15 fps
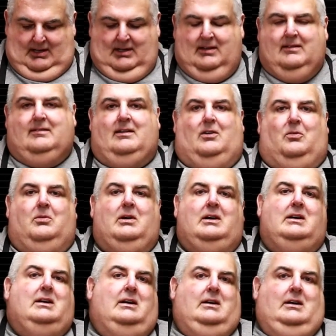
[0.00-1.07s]
So,
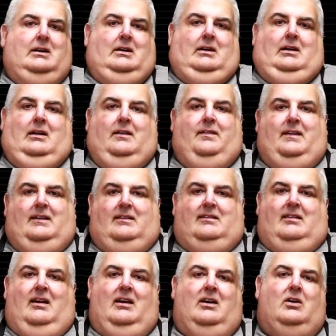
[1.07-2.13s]
this